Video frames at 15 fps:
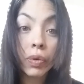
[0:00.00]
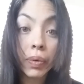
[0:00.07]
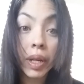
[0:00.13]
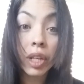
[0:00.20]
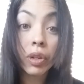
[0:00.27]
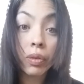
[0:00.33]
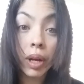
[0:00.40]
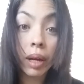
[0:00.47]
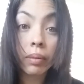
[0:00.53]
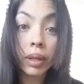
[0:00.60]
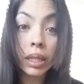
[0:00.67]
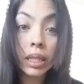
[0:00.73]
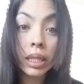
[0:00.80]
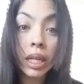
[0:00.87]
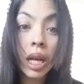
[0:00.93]
Create new
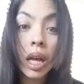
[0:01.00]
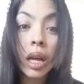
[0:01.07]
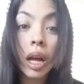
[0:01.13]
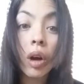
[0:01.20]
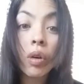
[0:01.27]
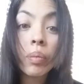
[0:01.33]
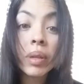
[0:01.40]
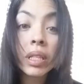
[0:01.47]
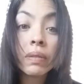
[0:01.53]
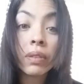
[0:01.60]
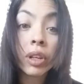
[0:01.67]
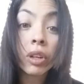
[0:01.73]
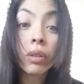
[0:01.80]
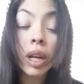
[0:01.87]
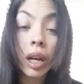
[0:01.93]
habits. I hope this
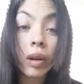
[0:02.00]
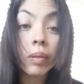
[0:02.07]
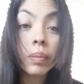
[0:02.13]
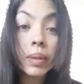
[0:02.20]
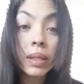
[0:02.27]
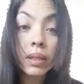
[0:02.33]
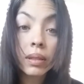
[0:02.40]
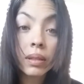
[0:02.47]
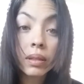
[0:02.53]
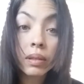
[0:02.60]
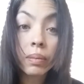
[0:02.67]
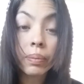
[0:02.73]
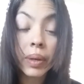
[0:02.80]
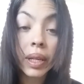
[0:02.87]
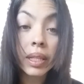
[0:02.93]
video helps,
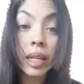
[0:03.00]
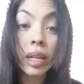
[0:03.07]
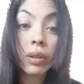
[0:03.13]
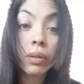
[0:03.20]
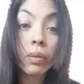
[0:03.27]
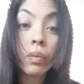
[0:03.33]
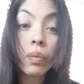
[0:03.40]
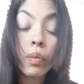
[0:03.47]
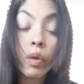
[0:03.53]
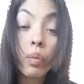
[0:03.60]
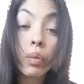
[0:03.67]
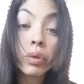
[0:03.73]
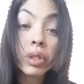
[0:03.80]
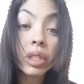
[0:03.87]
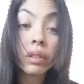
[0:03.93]
because I know for
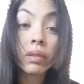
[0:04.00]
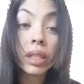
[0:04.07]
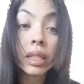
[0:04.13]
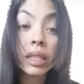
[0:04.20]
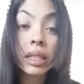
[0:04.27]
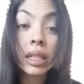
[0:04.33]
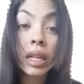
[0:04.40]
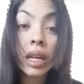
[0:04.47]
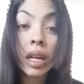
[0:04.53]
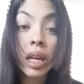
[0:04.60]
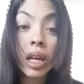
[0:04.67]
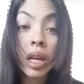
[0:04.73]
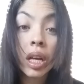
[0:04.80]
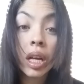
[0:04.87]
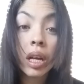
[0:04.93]
most of us,
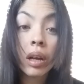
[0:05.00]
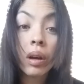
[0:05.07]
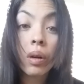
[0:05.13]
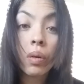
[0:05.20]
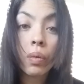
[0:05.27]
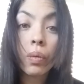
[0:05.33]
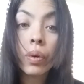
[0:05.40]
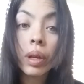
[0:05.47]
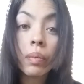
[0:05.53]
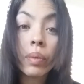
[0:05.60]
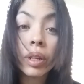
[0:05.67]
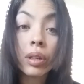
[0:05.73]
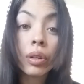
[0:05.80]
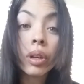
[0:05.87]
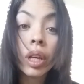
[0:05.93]
we've
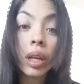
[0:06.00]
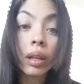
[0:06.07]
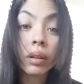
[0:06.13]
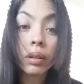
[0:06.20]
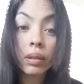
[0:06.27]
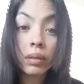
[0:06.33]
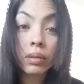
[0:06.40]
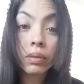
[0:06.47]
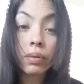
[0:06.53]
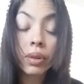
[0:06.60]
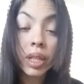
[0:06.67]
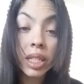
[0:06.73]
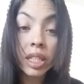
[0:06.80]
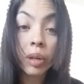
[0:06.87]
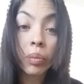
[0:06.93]
been looking for
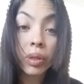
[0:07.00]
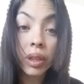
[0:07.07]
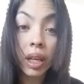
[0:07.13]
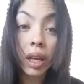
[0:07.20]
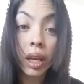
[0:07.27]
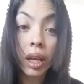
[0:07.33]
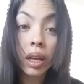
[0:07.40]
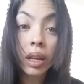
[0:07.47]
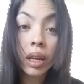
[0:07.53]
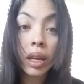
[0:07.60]
the same thing.